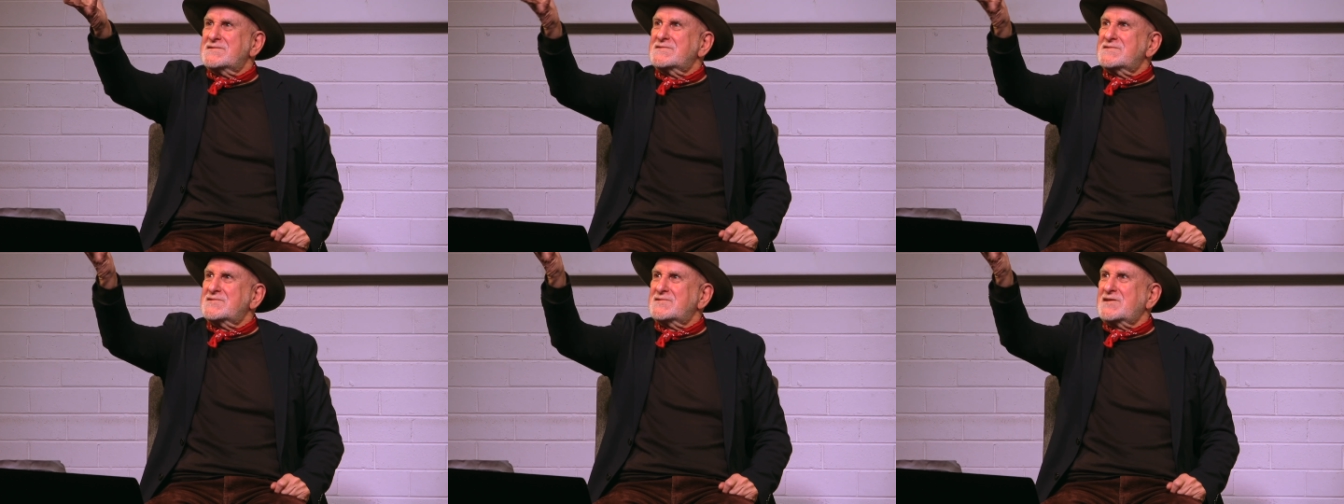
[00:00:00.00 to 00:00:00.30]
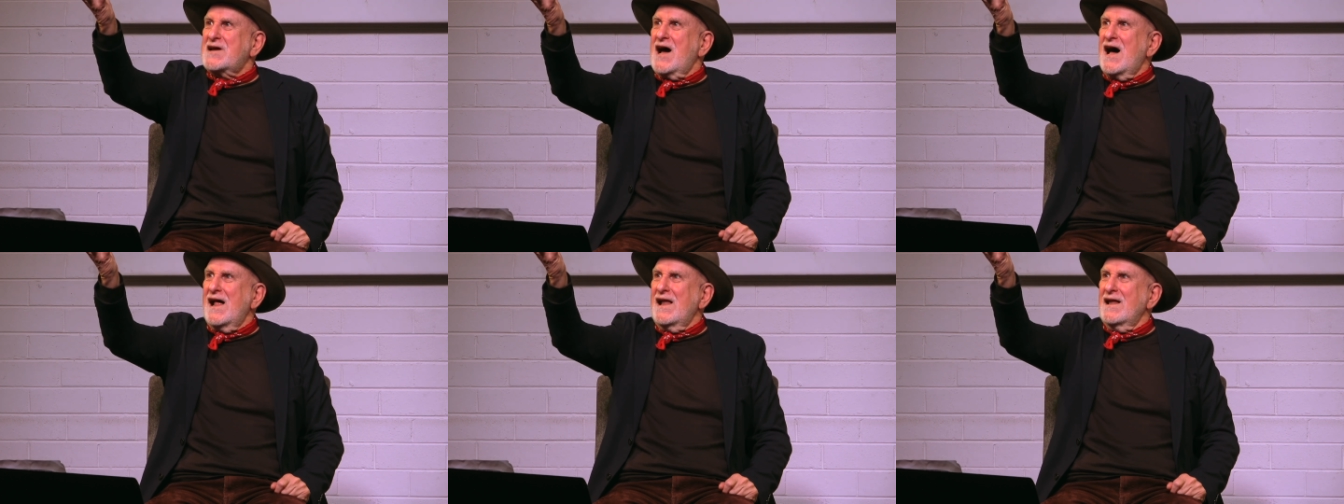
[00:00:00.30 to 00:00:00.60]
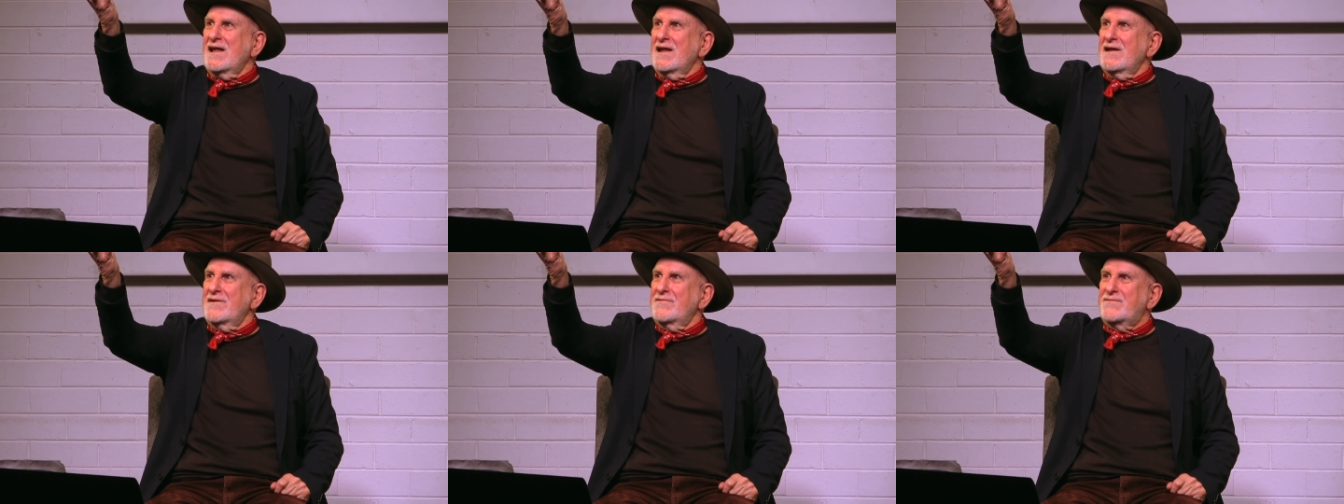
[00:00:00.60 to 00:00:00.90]

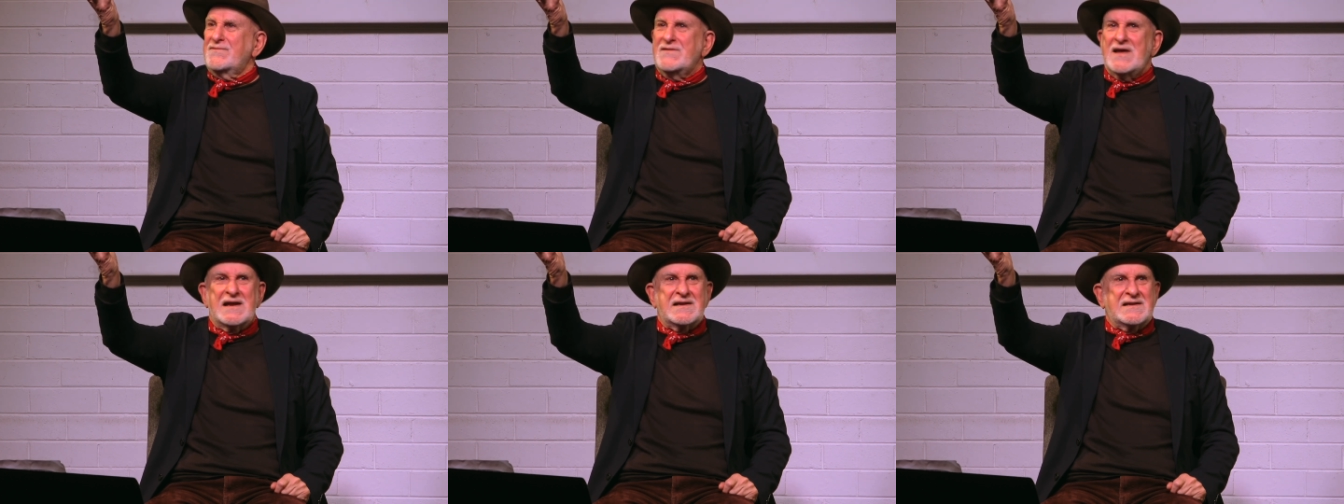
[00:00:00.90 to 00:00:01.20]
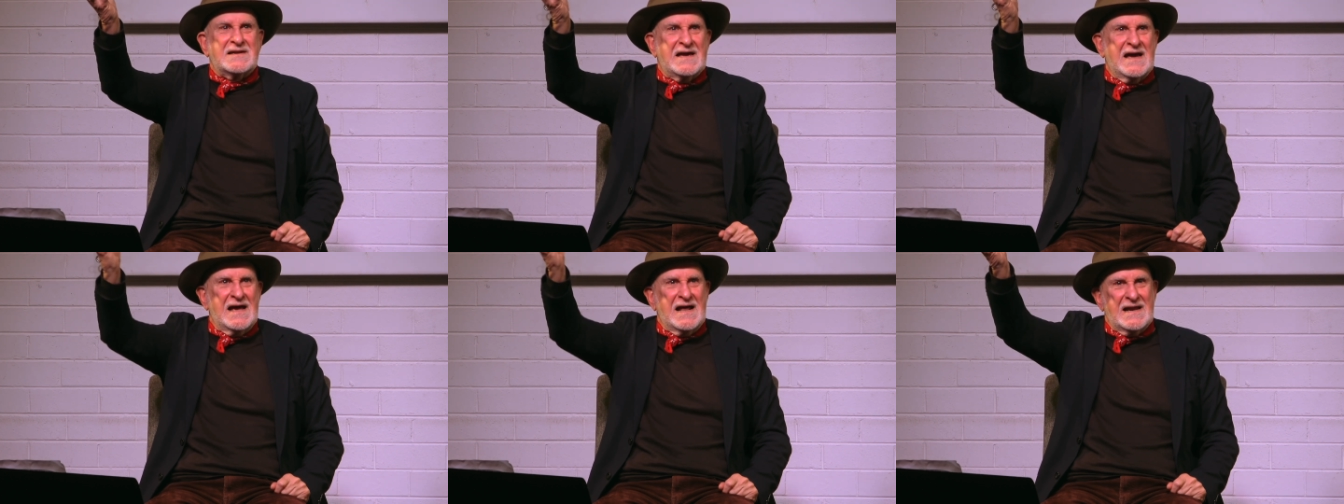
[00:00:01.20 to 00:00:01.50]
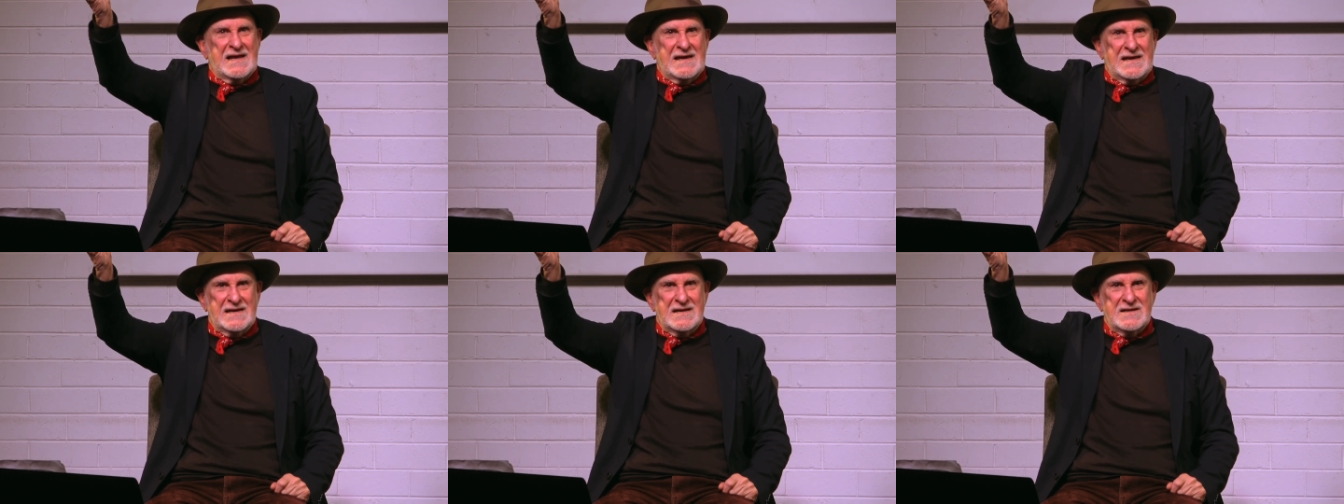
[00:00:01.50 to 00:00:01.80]
skull of Ned
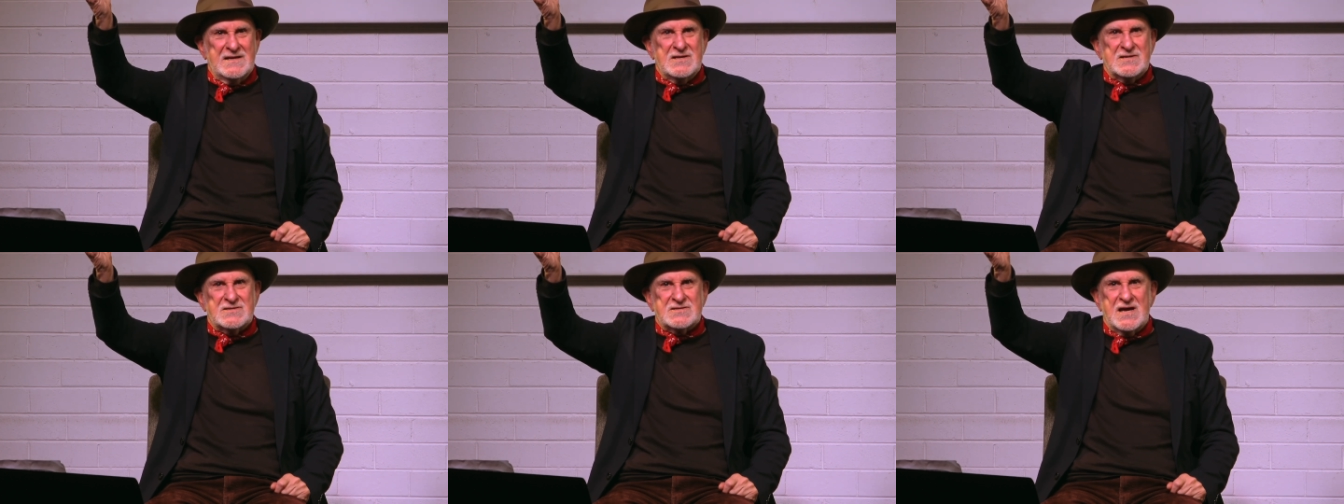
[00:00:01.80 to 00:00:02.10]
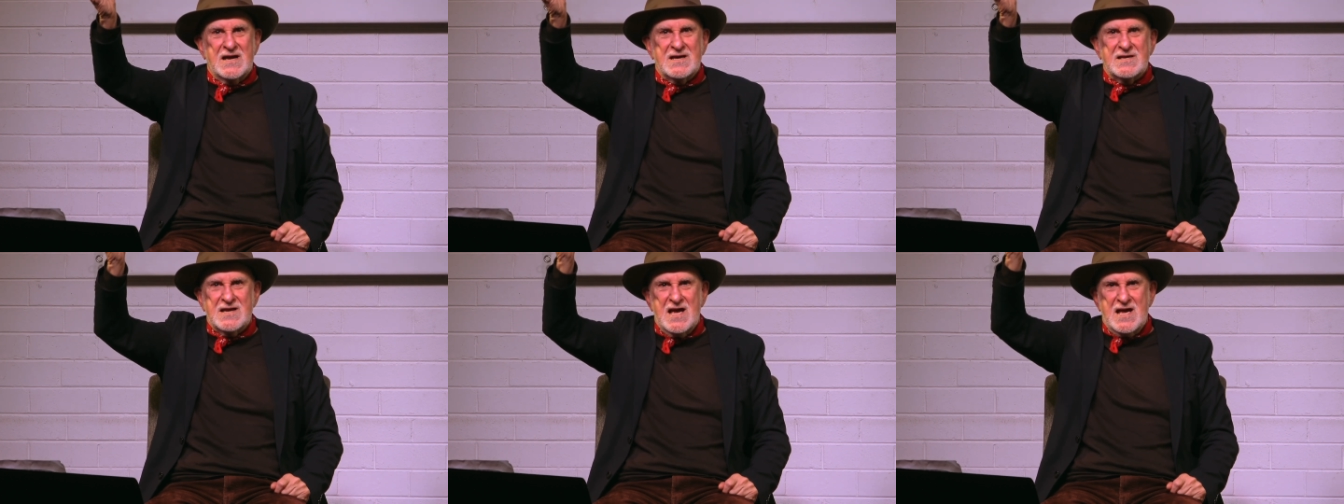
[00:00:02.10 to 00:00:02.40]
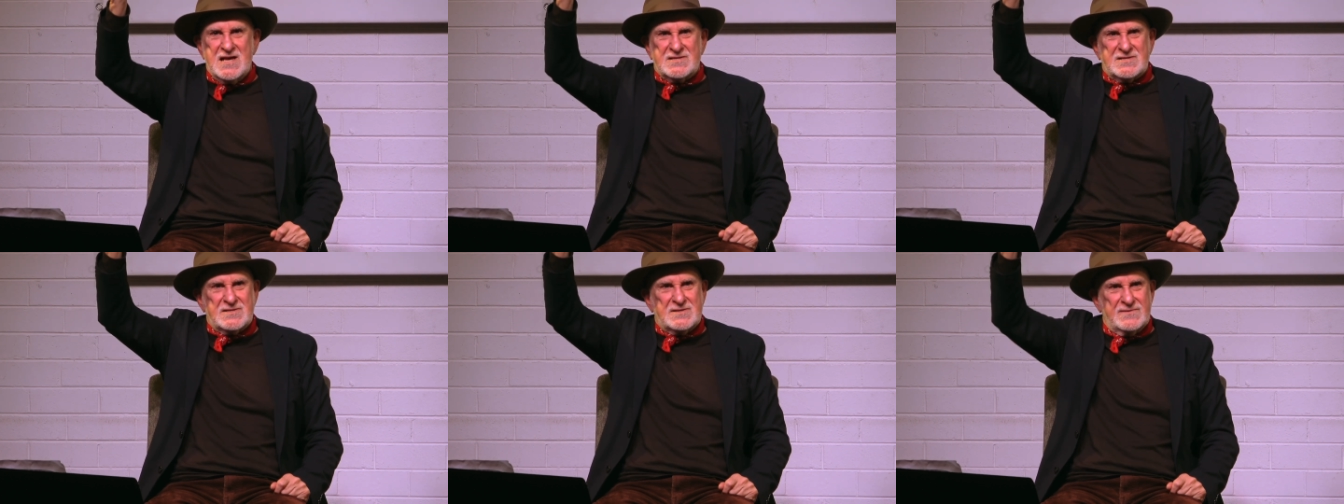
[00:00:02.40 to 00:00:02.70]
Kelly, and he said,
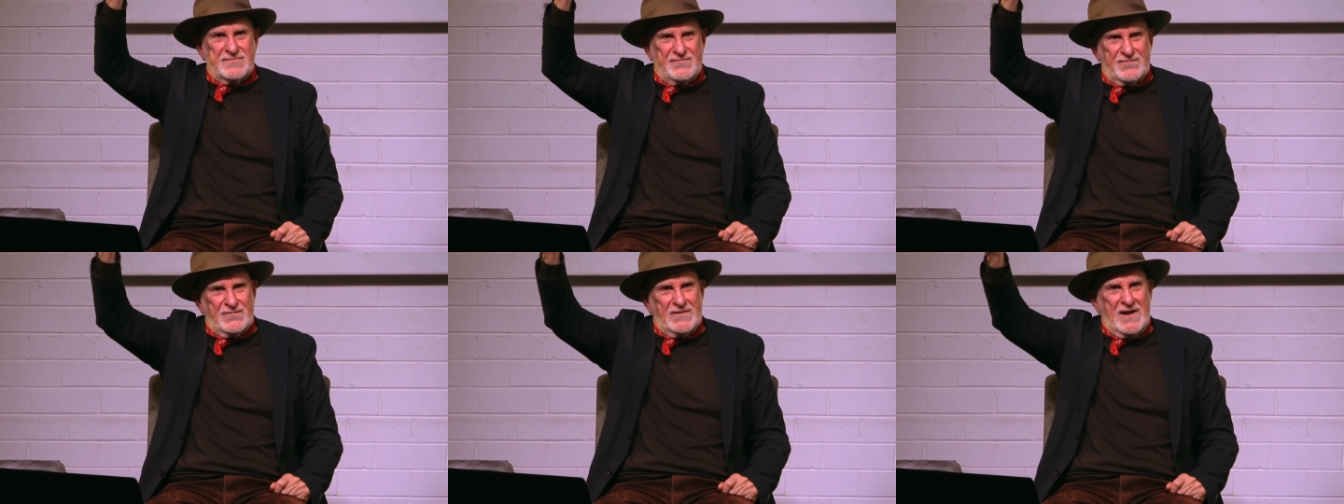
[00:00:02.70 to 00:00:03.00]
"Yes,